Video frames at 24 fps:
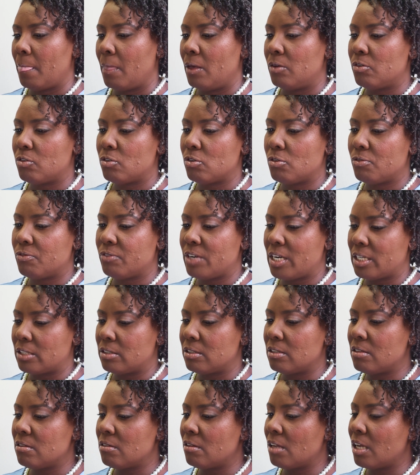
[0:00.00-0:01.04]
So
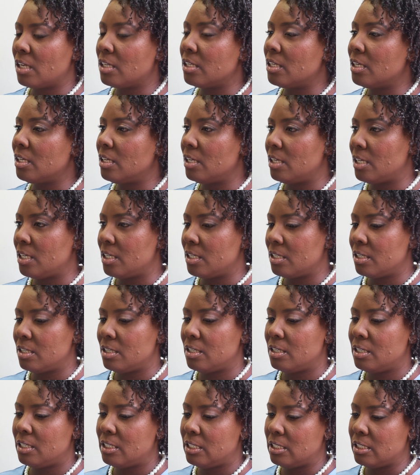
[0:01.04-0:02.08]
factors that
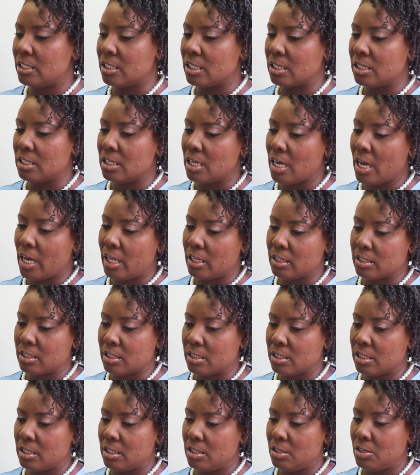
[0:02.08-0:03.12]
delay healing in the
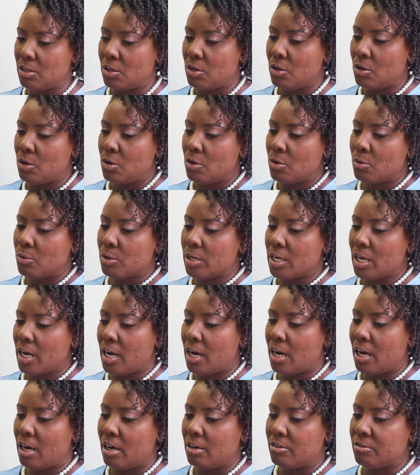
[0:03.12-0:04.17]
elderly, we
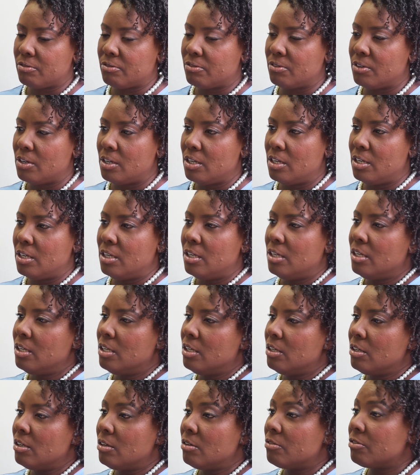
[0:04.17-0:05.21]
have
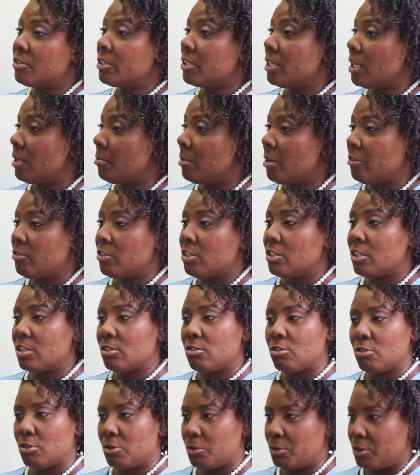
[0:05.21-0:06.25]
for them
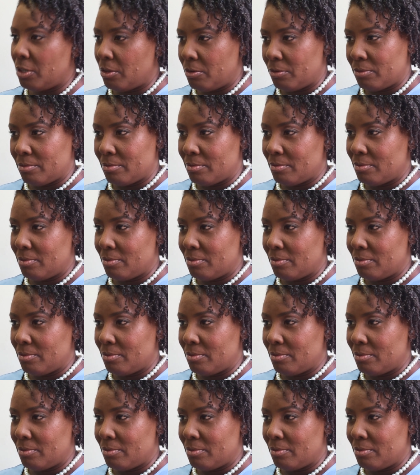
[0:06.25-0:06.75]
everything slow down.